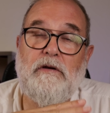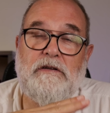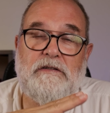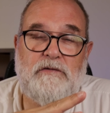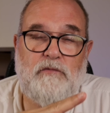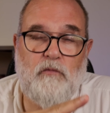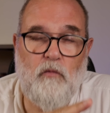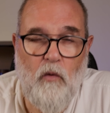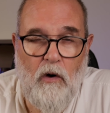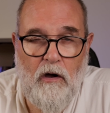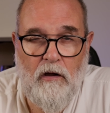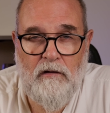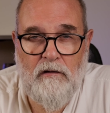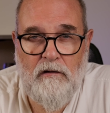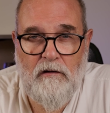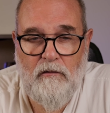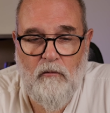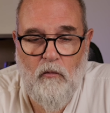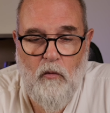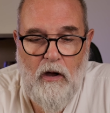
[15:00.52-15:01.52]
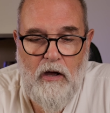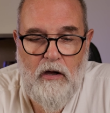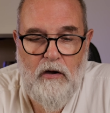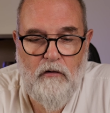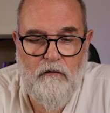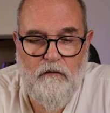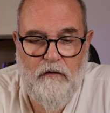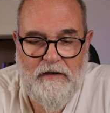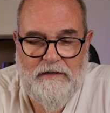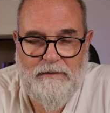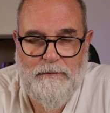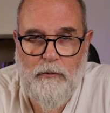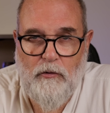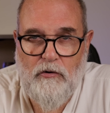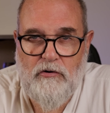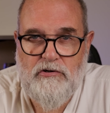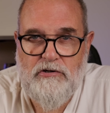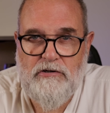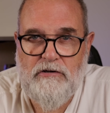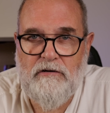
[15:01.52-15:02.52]
is one way of
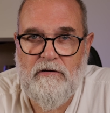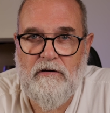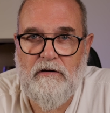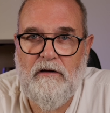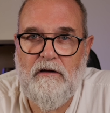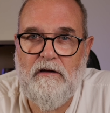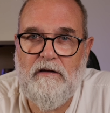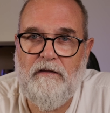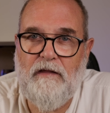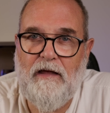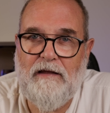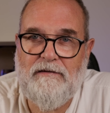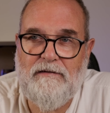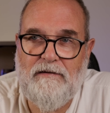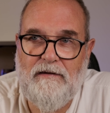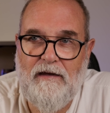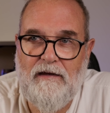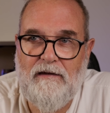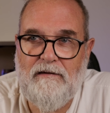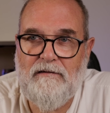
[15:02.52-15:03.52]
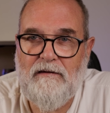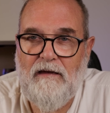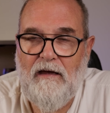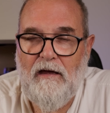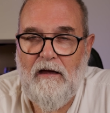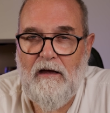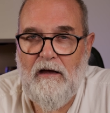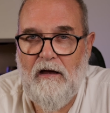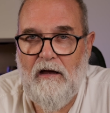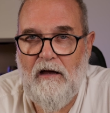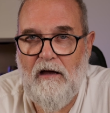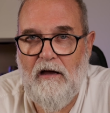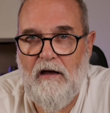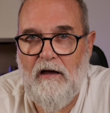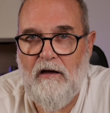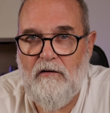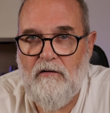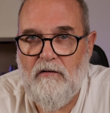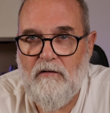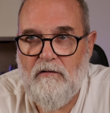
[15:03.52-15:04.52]
exposure that says
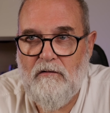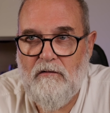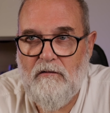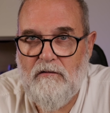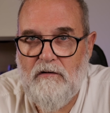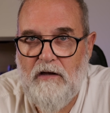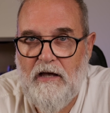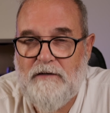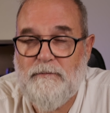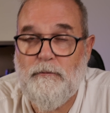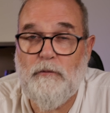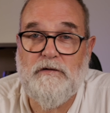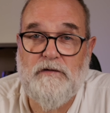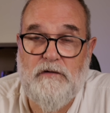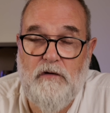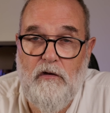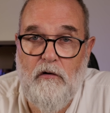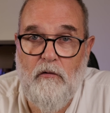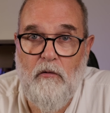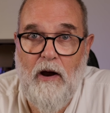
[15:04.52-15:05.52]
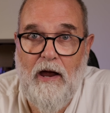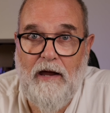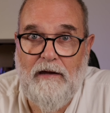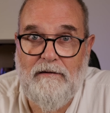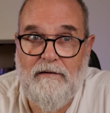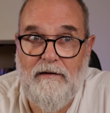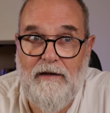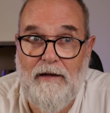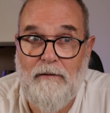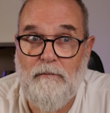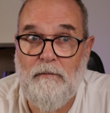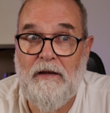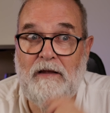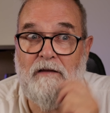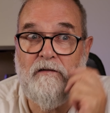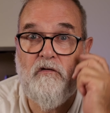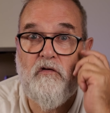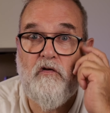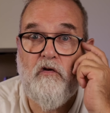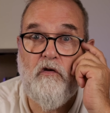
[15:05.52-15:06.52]
expose to the right. It
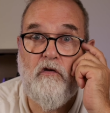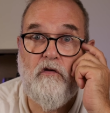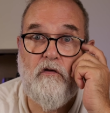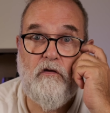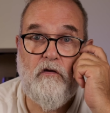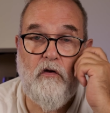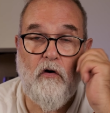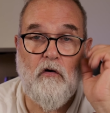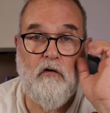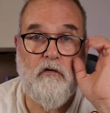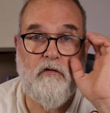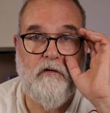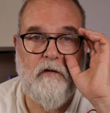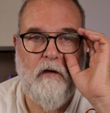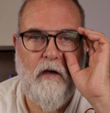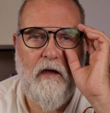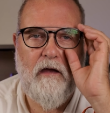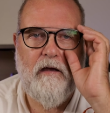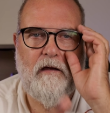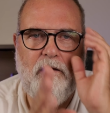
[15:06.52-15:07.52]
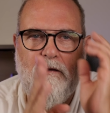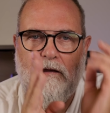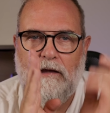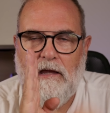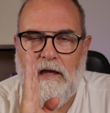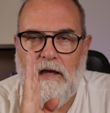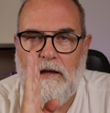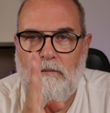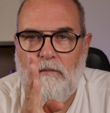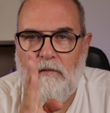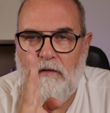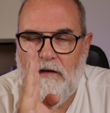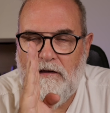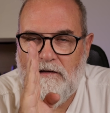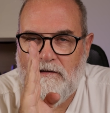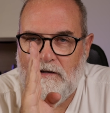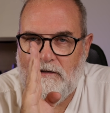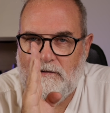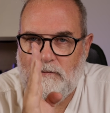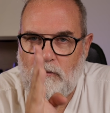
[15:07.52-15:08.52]
means you don't keep
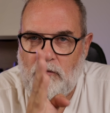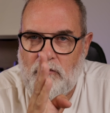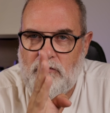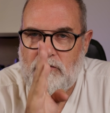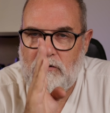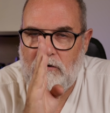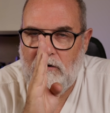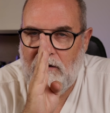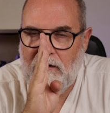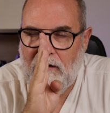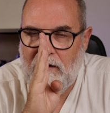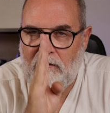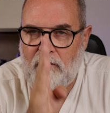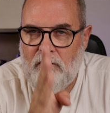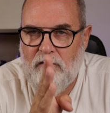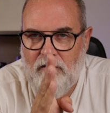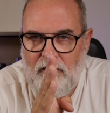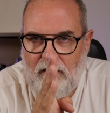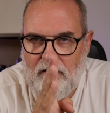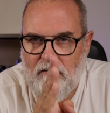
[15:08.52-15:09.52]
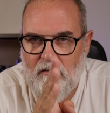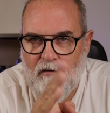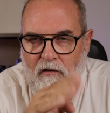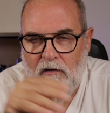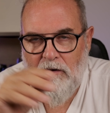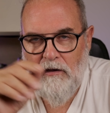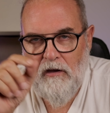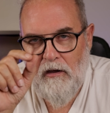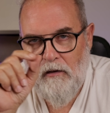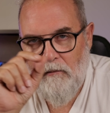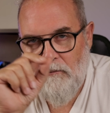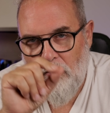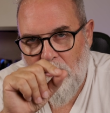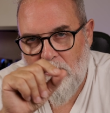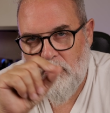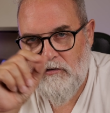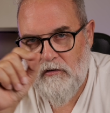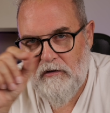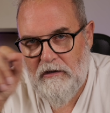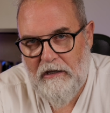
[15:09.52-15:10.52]
this exposure in the center,
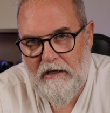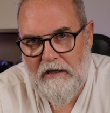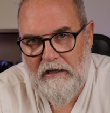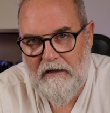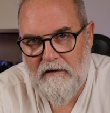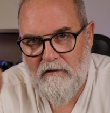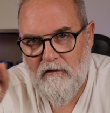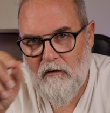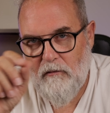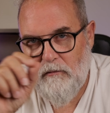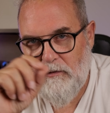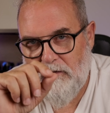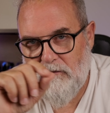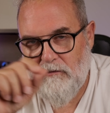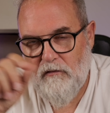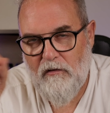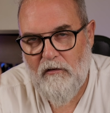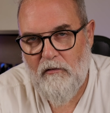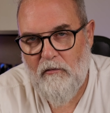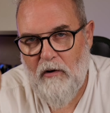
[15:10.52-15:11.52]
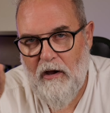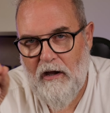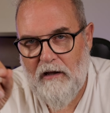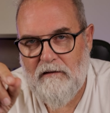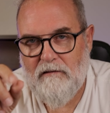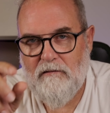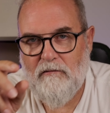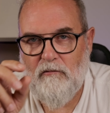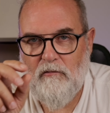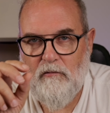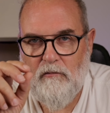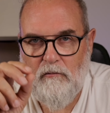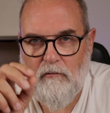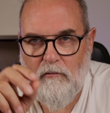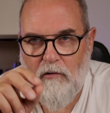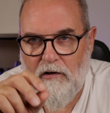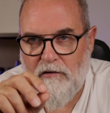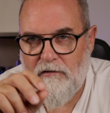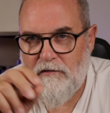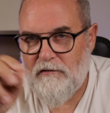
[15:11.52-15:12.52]
but you kick it a bit to the right,
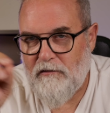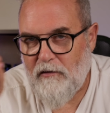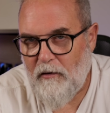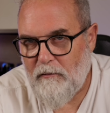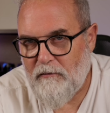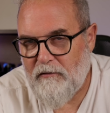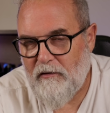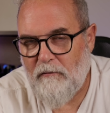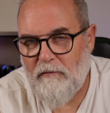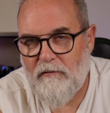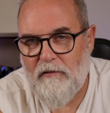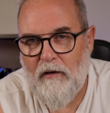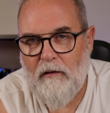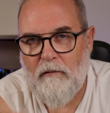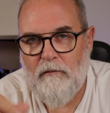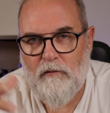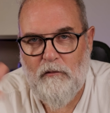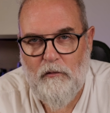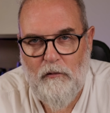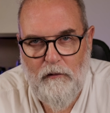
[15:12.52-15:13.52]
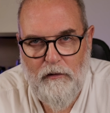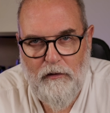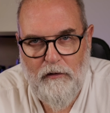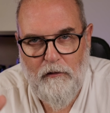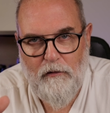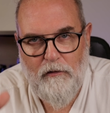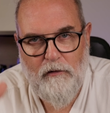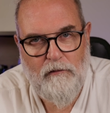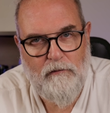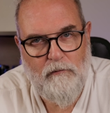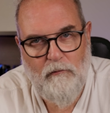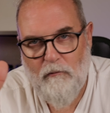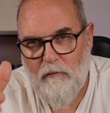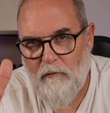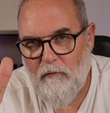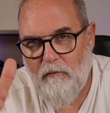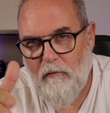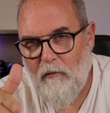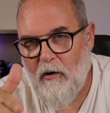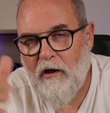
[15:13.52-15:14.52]
one stop sometime, 2/3,
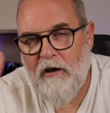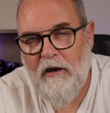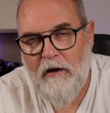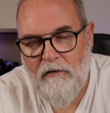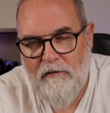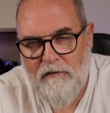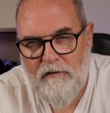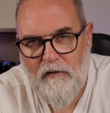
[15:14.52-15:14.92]
one and